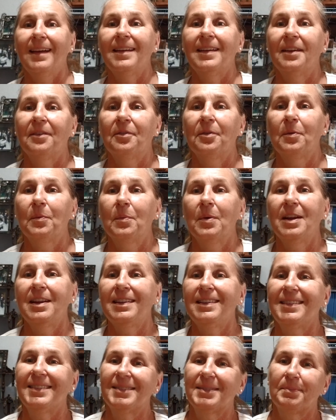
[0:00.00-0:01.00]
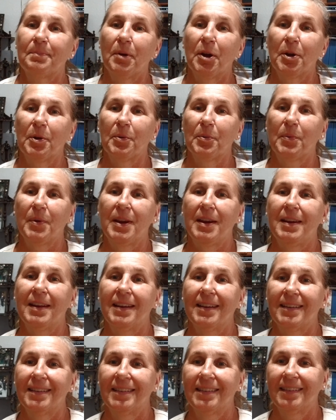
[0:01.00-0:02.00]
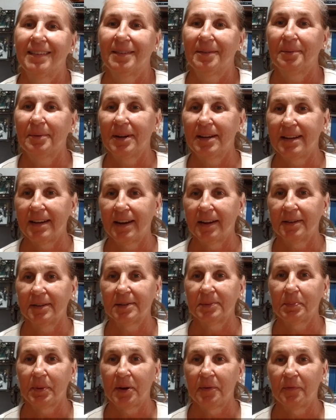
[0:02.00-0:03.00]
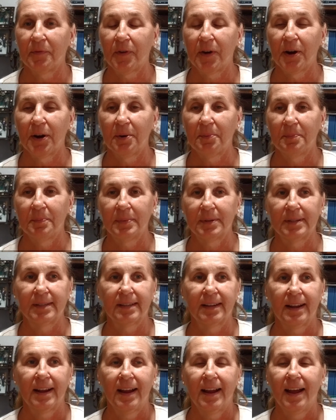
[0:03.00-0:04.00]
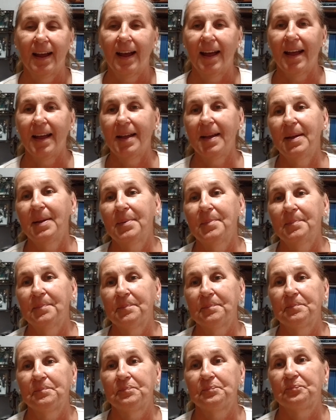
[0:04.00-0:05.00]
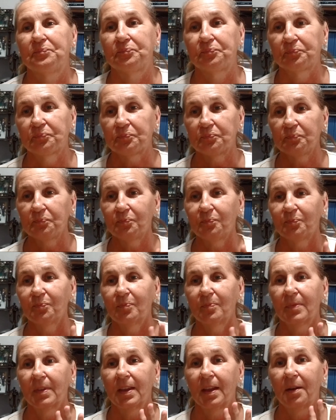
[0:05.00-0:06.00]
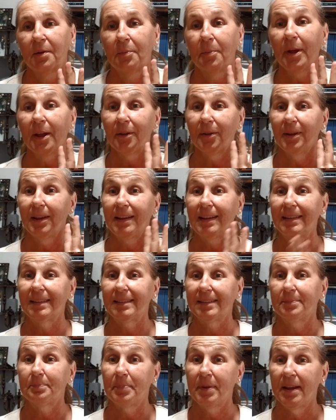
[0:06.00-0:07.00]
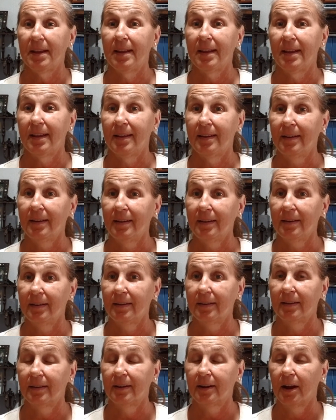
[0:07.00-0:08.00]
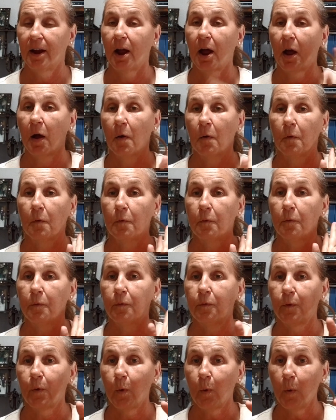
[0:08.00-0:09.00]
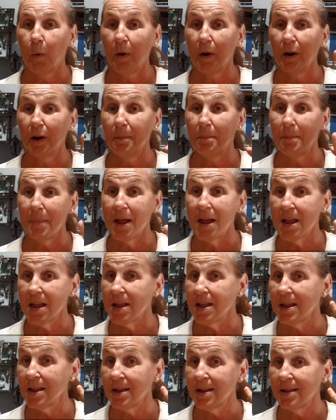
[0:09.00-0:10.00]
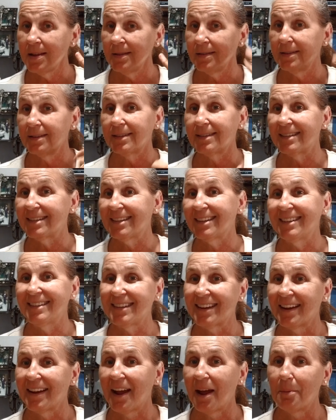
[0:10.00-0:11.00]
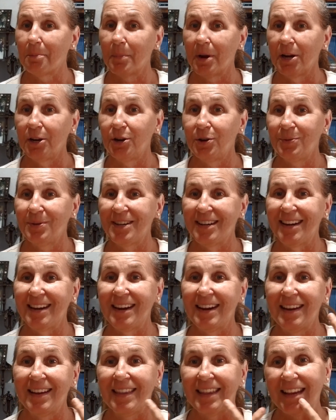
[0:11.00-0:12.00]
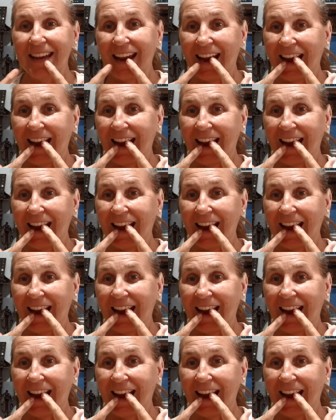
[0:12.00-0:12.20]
Hey everyone, it's Margarita with Tailspin Farms. Um, well, it's been four months since I got my new teeth.